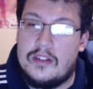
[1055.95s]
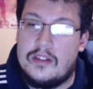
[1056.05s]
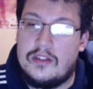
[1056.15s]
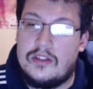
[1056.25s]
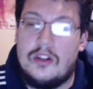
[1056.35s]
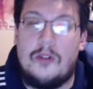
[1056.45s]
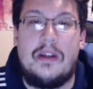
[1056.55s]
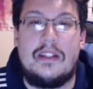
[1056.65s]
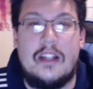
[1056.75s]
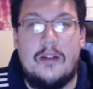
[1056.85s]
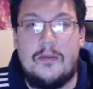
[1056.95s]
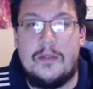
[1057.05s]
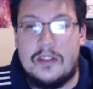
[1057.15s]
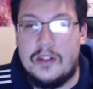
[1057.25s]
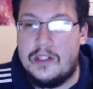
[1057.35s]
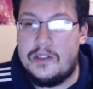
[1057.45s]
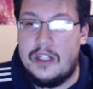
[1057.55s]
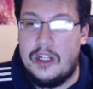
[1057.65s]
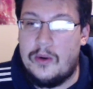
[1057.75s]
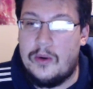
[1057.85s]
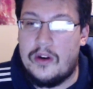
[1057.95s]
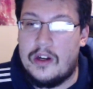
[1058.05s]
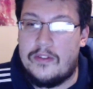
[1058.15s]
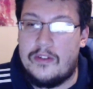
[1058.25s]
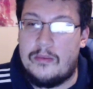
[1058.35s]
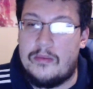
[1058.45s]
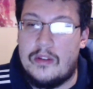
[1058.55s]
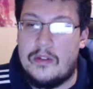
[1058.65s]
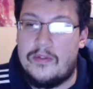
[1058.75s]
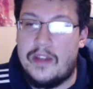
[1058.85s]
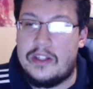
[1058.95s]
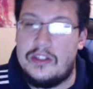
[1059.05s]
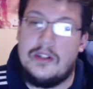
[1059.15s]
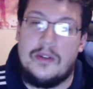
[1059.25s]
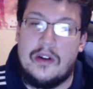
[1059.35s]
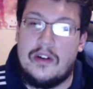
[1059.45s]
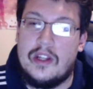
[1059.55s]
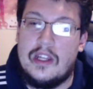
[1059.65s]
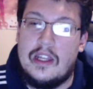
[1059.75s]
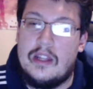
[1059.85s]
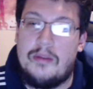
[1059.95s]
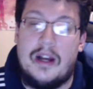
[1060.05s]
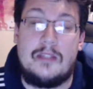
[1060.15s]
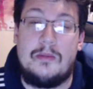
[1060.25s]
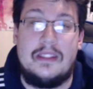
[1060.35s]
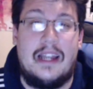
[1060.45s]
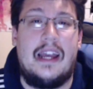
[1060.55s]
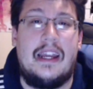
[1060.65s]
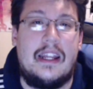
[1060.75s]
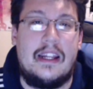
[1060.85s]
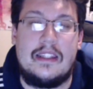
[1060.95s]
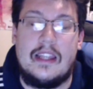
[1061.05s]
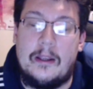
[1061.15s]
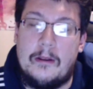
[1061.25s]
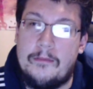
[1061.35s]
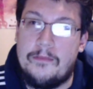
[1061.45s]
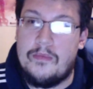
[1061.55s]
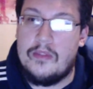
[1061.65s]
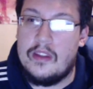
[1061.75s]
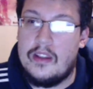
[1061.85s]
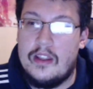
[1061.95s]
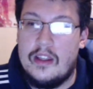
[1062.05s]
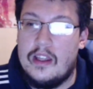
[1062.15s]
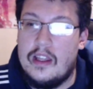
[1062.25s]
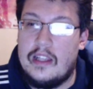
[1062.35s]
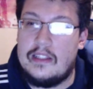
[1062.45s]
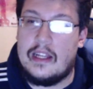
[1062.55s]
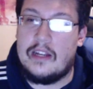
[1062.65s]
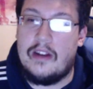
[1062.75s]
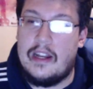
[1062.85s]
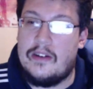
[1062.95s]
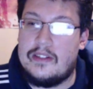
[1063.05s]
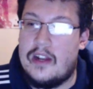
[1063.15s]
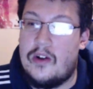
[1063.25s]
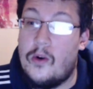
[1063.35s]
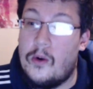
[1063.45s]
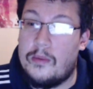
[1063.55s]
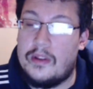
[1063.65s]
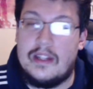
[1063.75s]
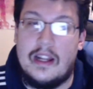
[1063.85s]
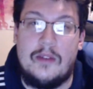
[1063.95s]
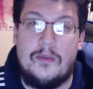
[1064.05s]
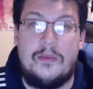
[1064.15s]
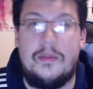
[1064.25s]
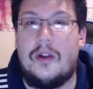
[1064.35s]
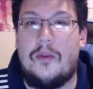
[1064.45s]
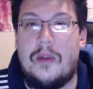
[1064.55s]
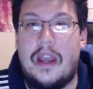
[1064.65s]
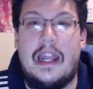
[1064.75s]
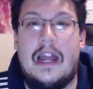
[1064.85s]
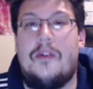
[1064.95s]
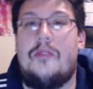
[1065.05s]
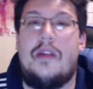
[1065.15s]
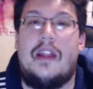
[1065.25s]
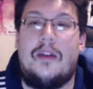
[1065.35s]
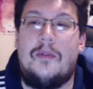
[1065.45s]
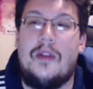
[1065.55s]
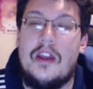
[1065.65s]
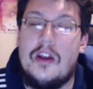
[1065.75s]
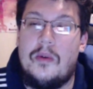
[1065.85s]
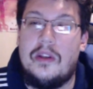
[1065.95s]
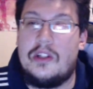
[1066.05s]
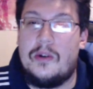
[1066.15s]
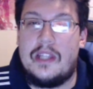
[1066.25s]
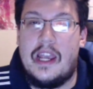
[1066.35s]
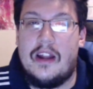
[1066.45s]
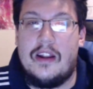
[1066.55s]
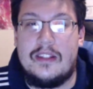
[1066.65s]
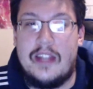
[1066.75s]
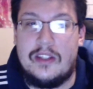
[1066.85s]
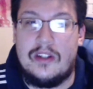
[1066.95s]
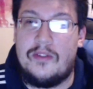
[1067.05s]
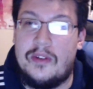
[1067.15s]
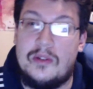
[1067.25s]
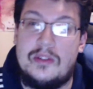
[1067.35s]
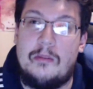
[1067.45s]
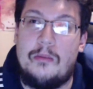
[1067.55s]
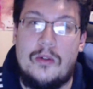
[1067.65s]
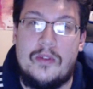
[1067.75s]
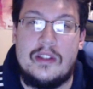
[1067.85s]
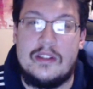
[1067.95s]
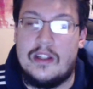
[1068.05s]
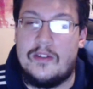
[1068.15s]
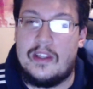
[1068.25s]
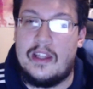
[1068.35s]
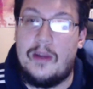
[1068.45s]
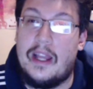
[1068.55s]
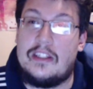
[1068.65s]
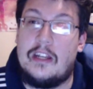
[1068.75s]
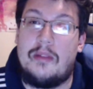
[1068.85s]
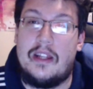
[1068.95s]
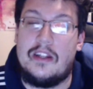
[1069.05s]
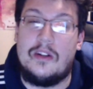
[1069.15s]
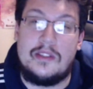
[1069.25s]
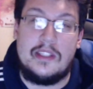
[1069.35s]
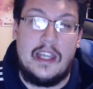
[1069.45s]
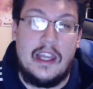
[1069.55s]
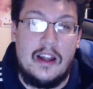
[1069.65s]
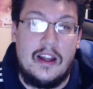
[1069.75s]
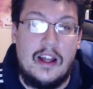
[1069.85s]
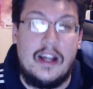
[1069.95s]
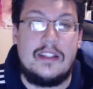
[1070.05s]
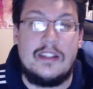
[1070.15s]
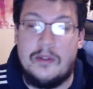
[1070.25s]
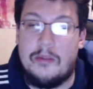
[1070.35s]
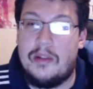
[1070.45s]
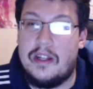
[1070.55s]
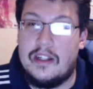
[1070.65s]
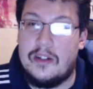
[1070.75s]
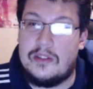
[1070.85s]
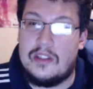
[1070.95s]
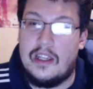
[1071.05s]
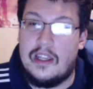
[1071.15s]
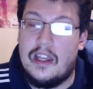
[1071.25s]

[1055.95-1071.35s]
so messed up from the surgery or from the infection or possibly dying. And it's like, he's like, right now he's not home. He's not, hanging out with me. Like, we used to always hang out on his days off. We go see movies and stuff like that. We actually had planned to go see Us, and we planned to go see,